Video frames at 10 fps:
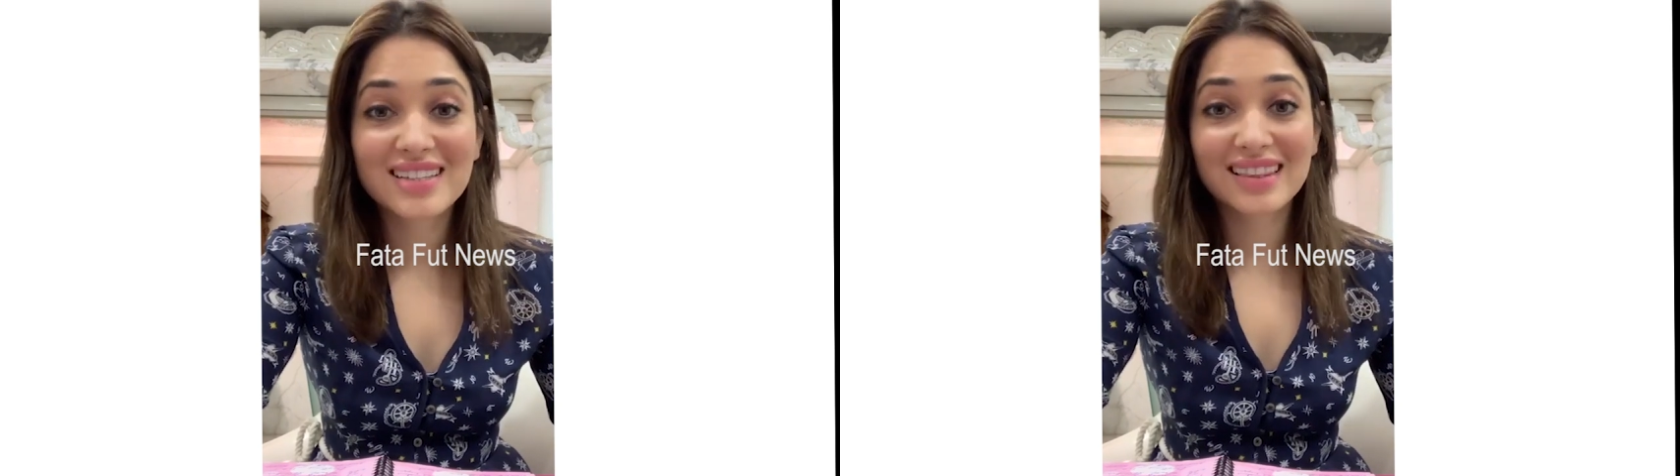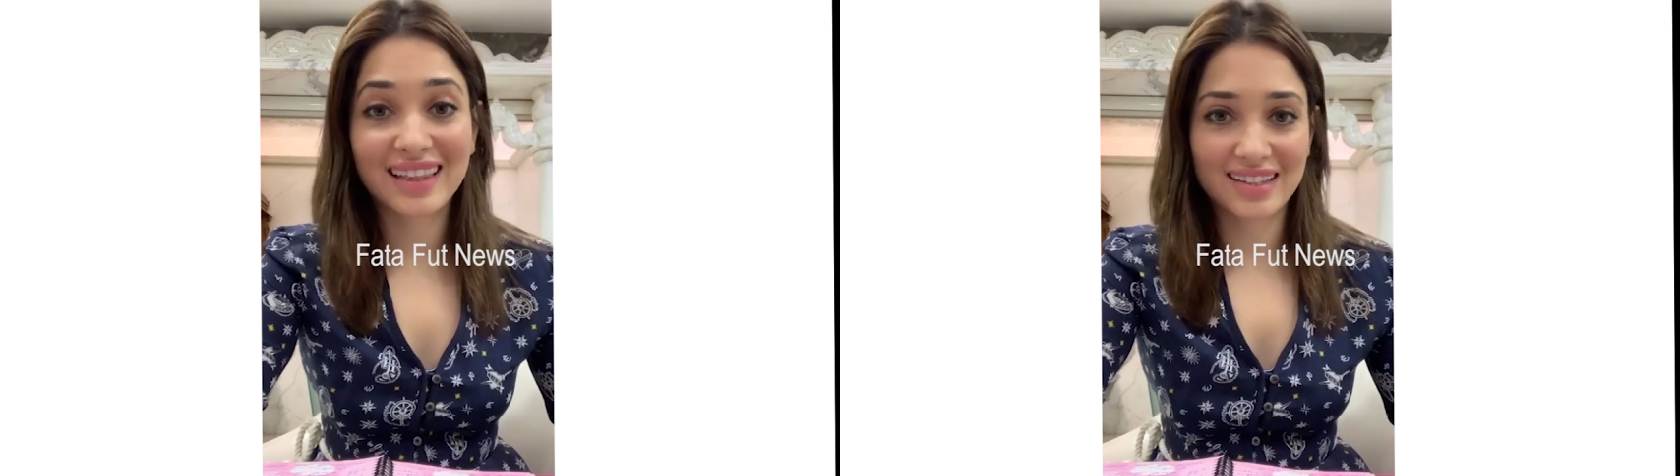
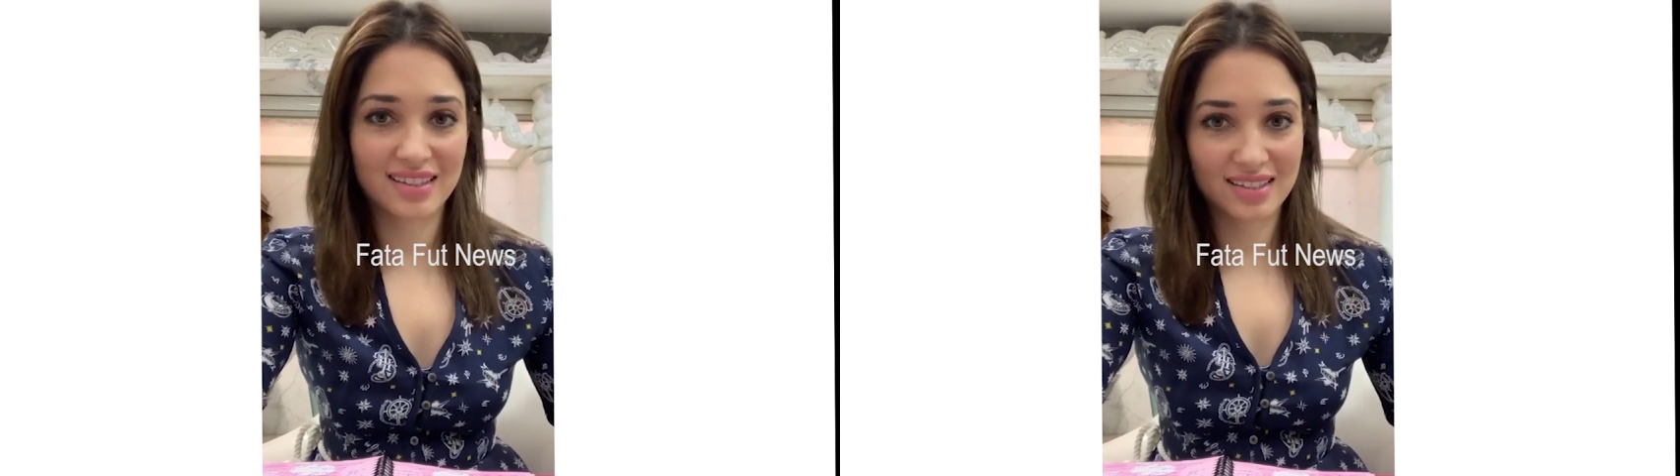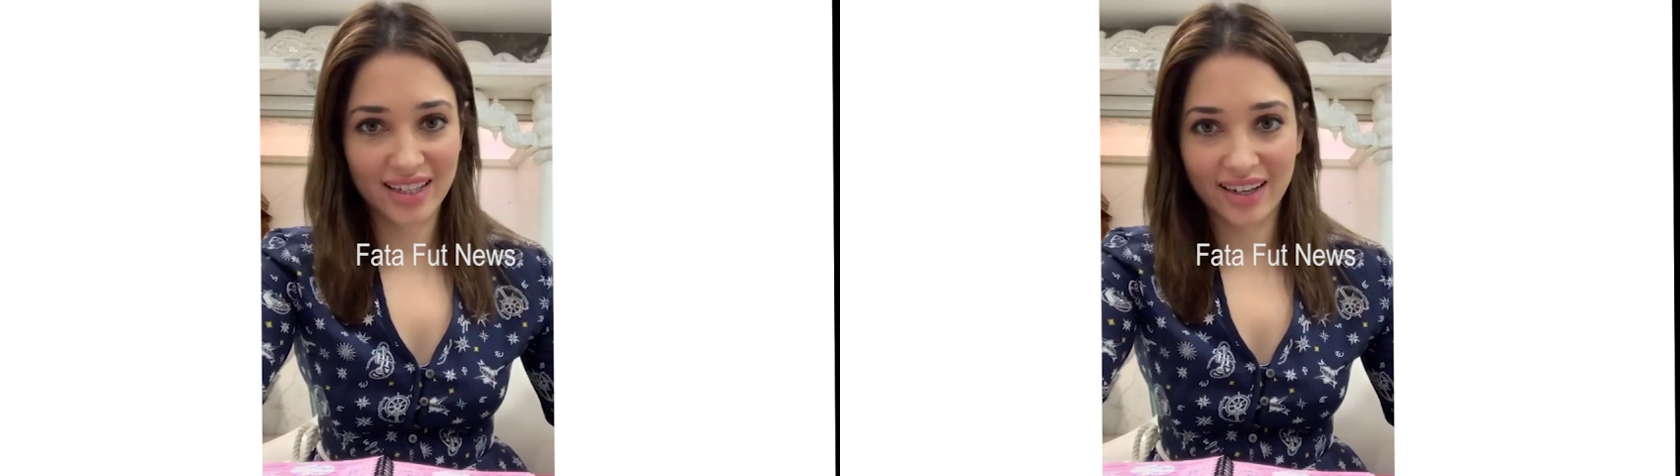See,
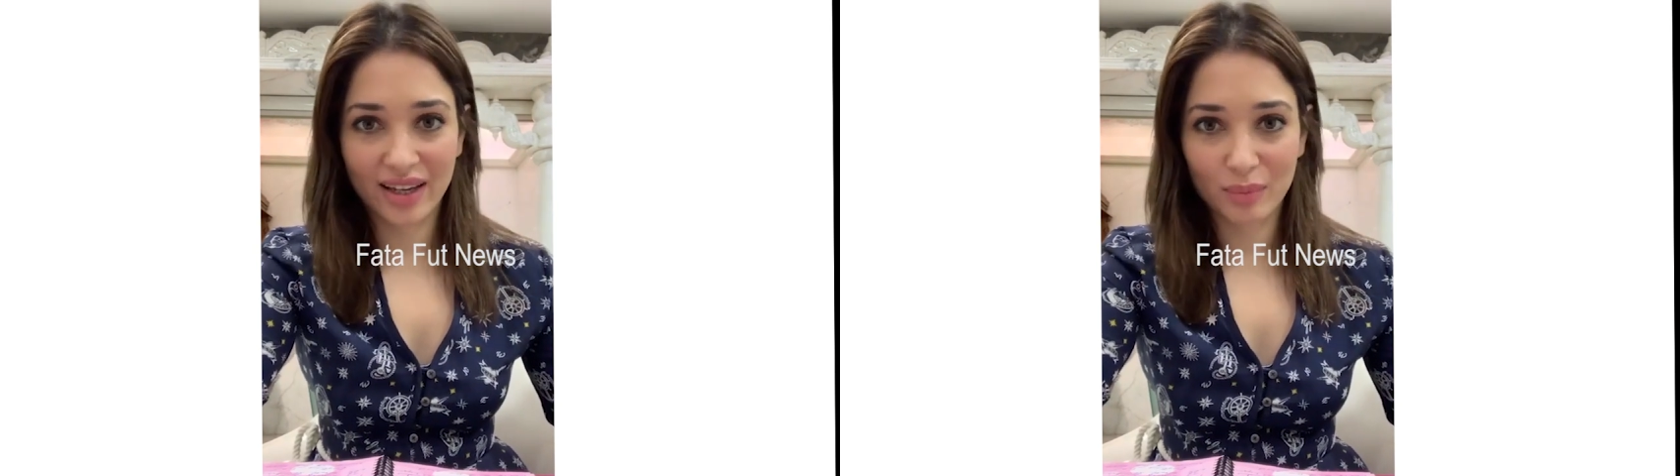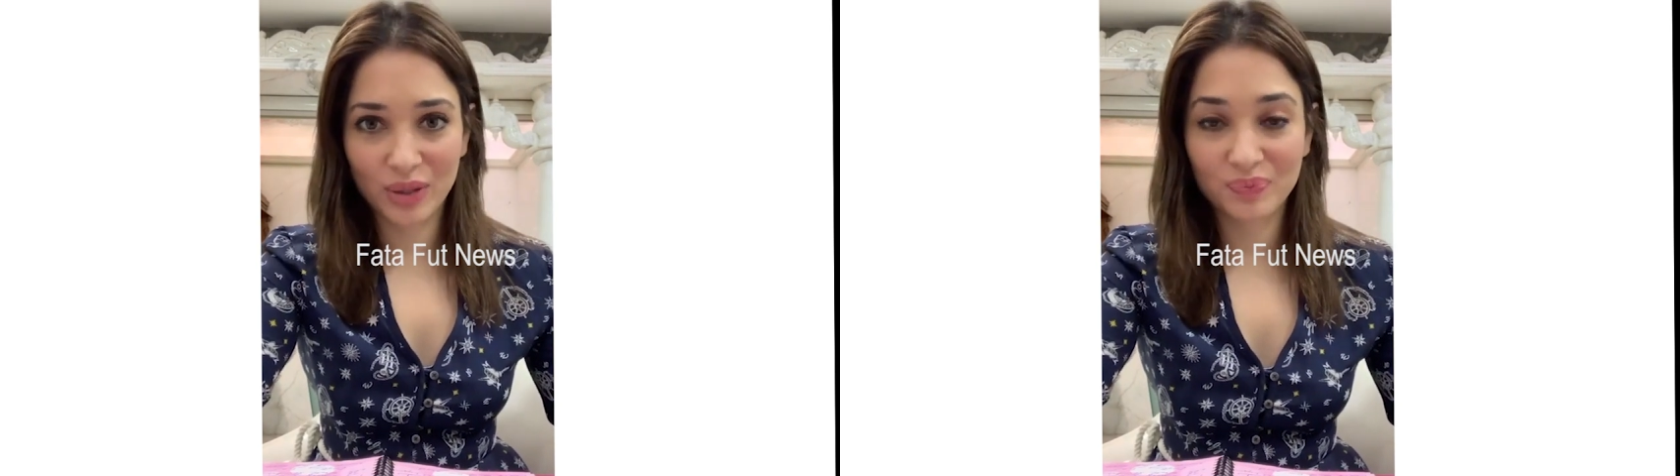that's the state
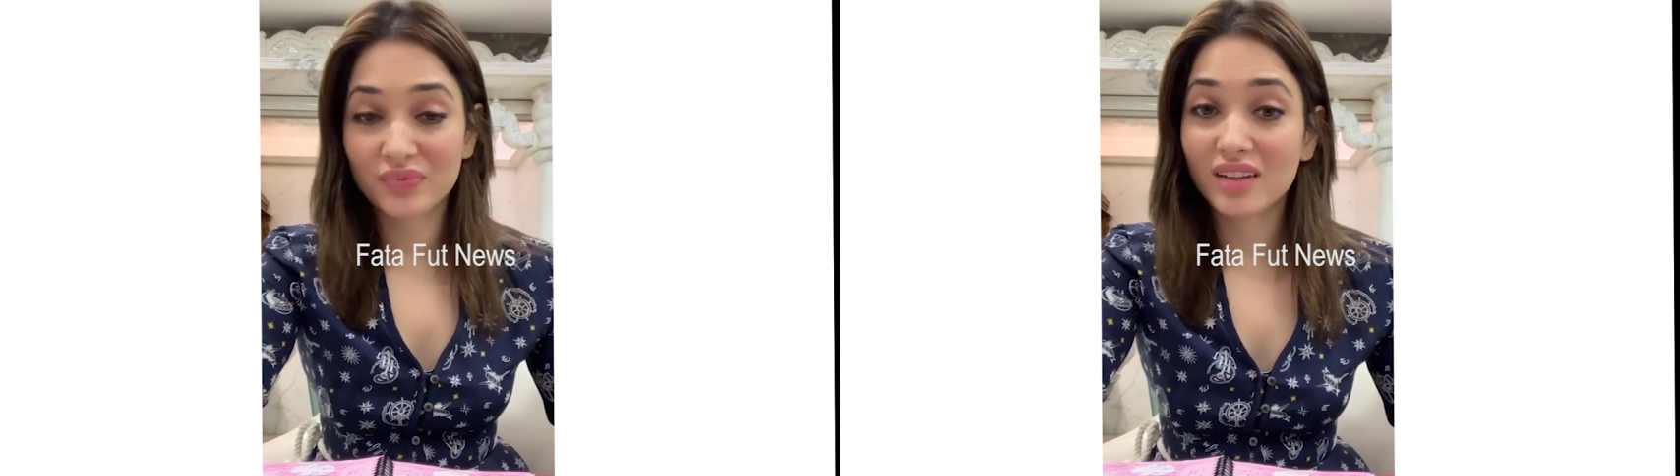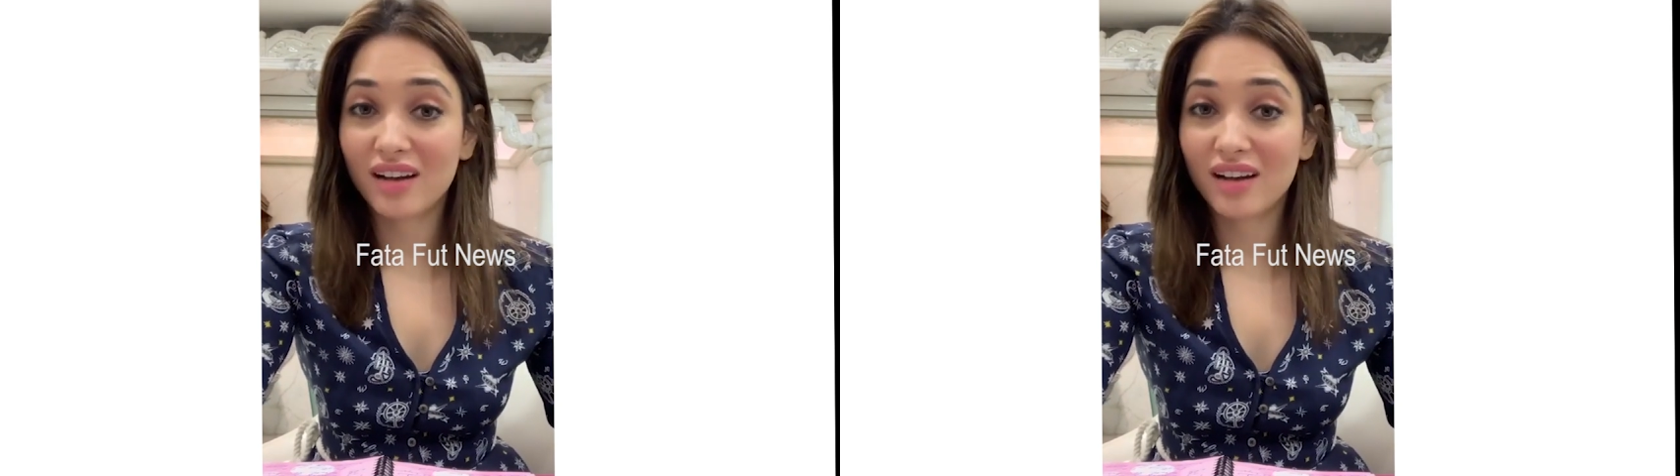I am in.